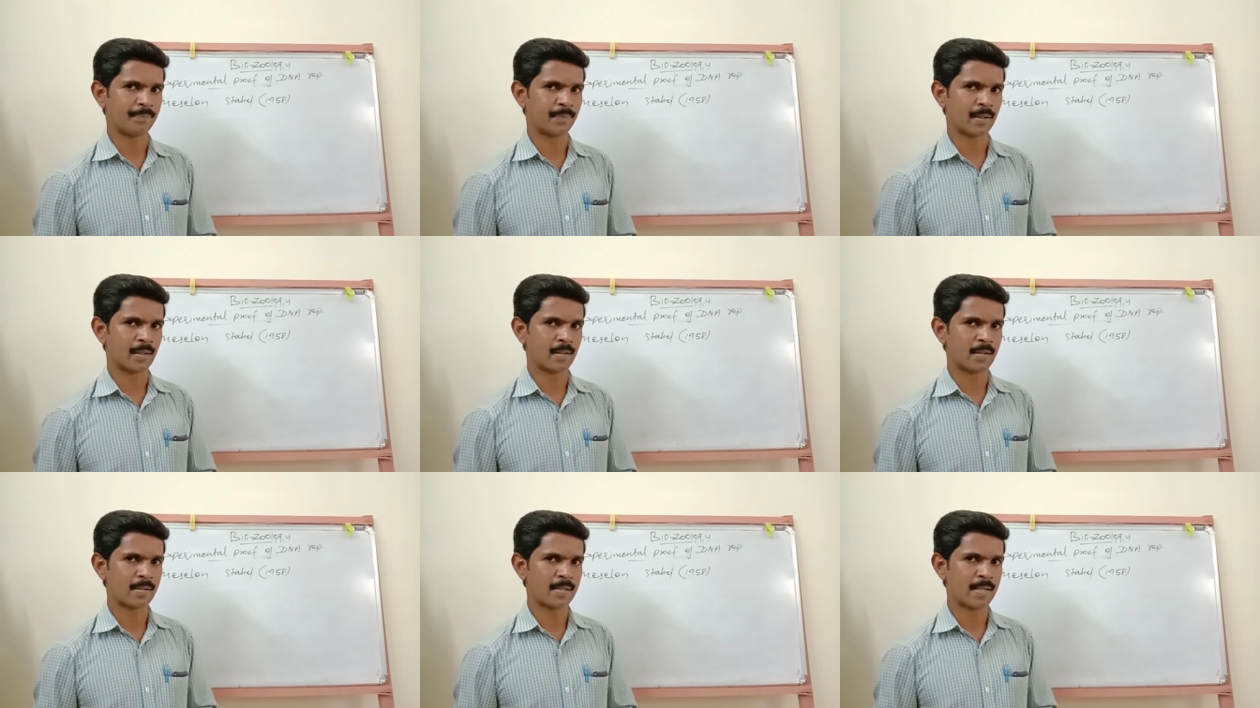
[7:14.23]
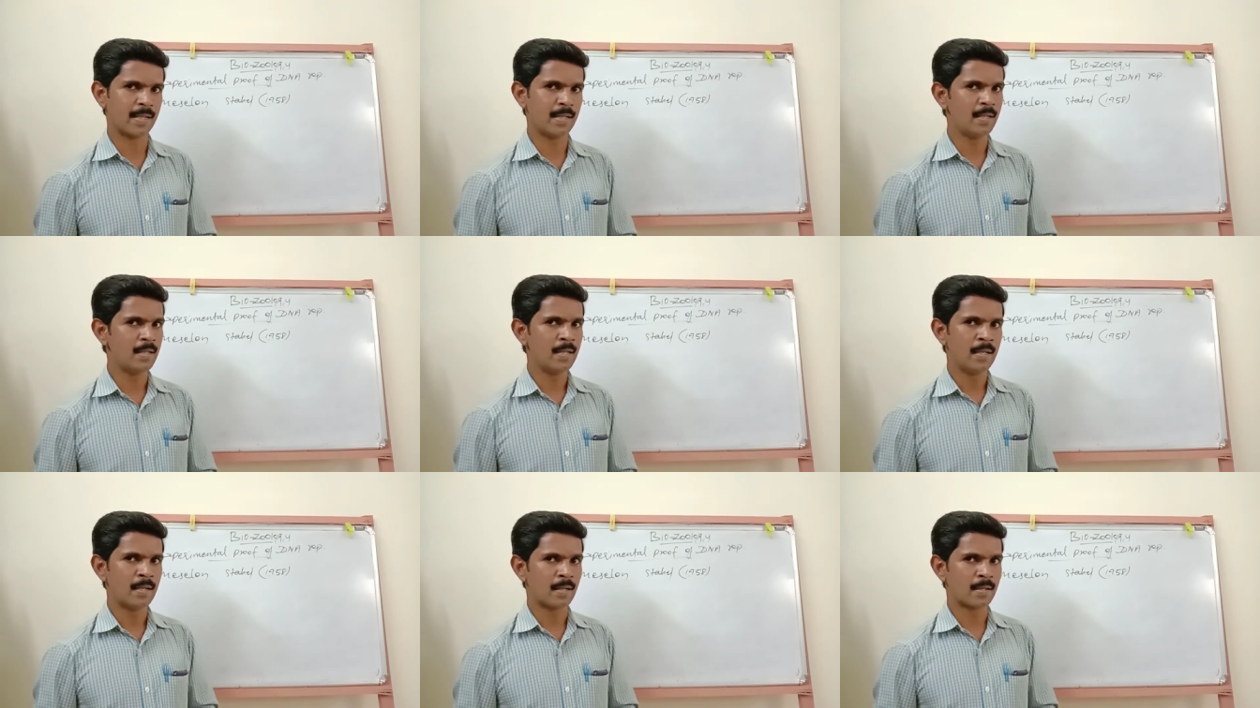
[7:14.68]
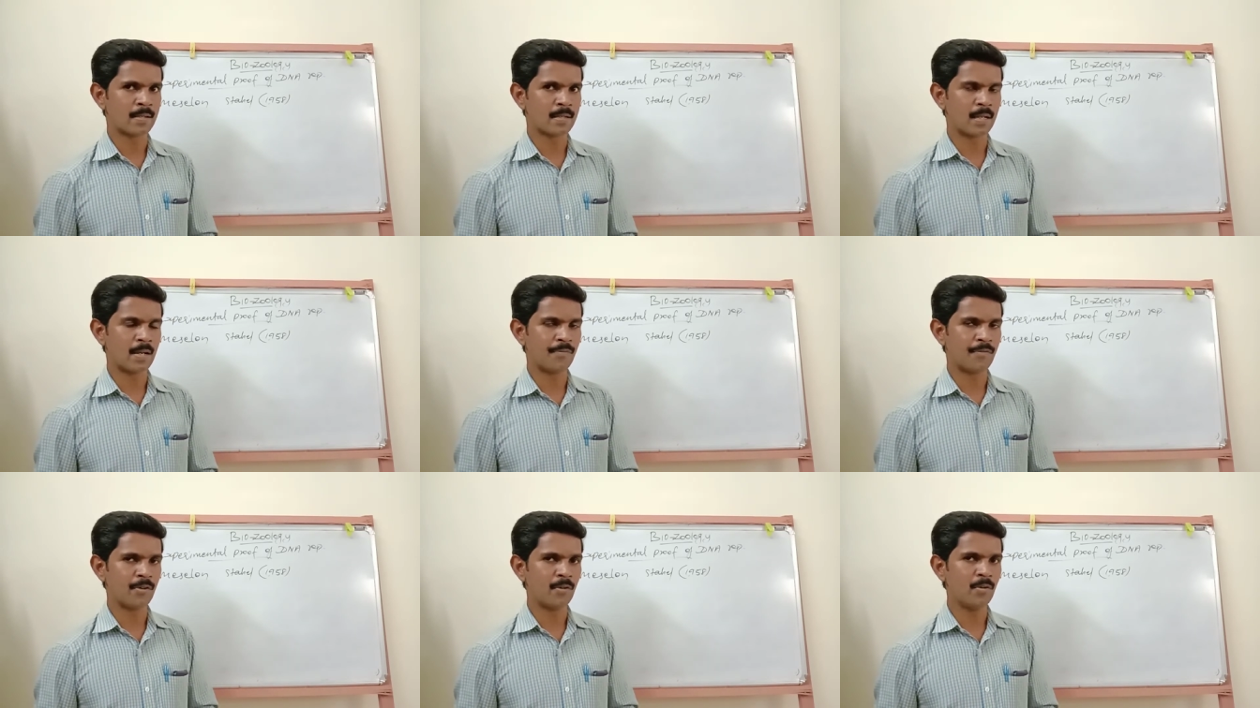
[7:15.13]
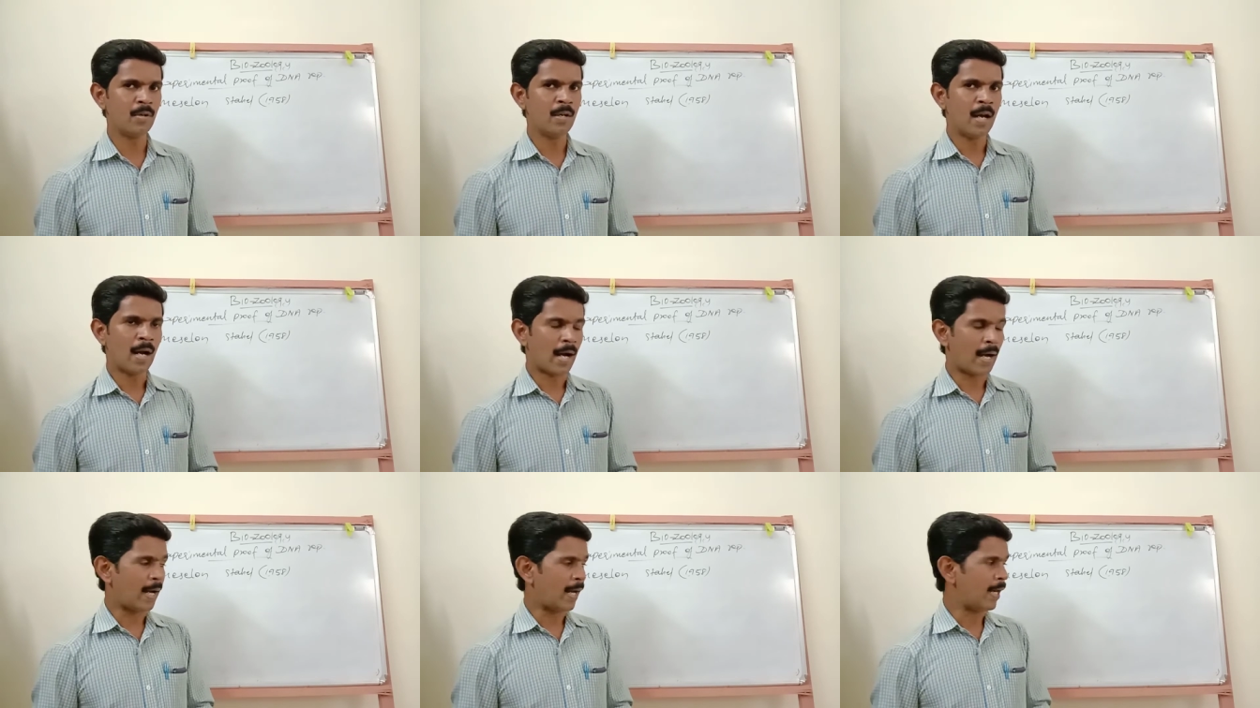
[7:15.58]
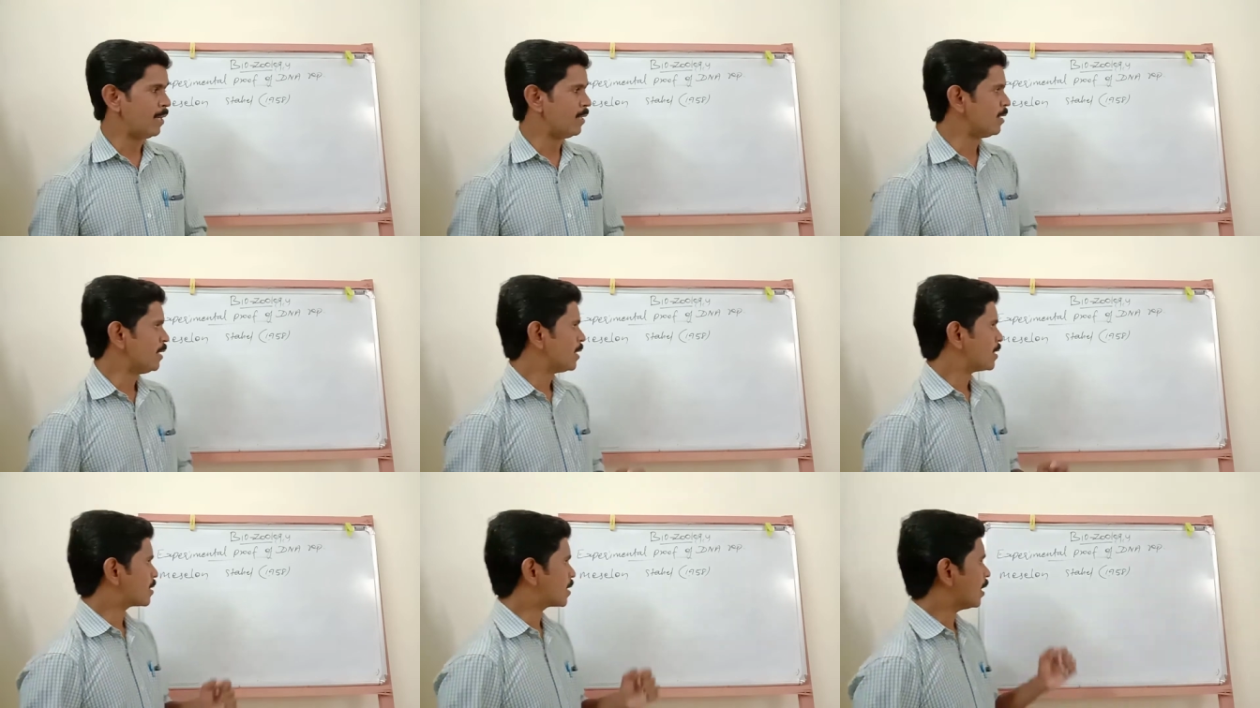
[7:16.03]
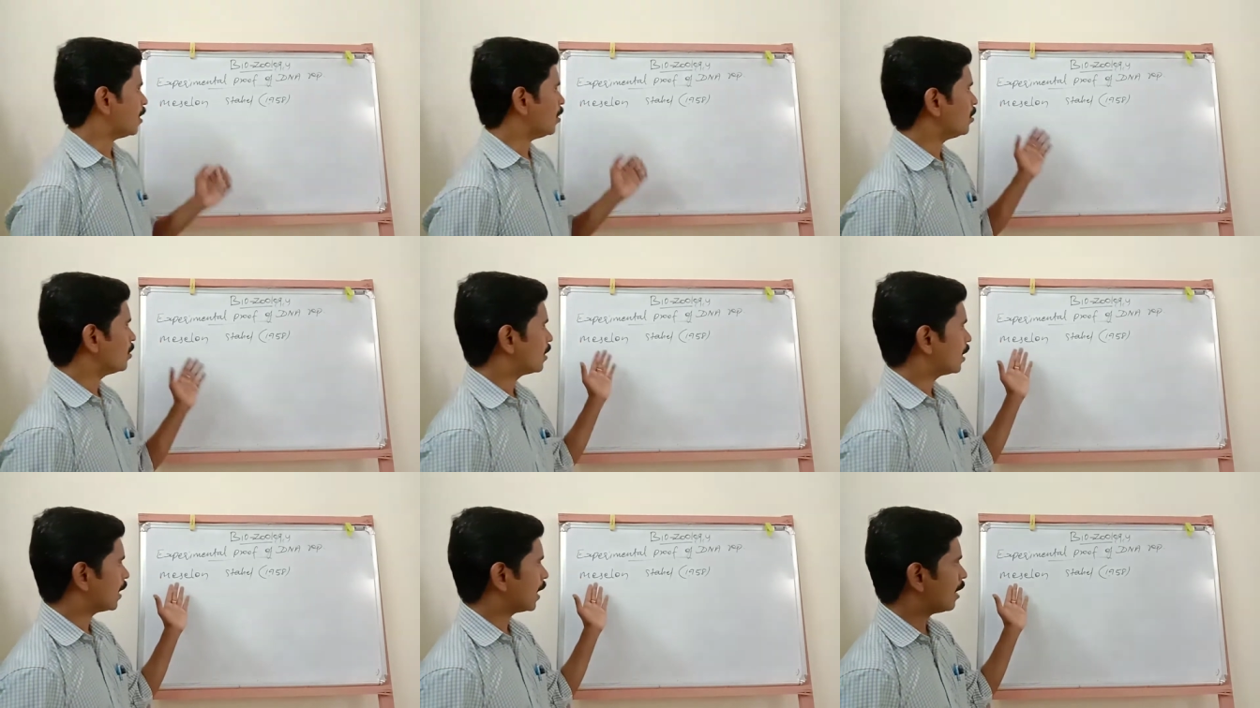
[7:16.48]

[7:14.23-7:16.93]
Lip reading: Understand? Understand you? And so they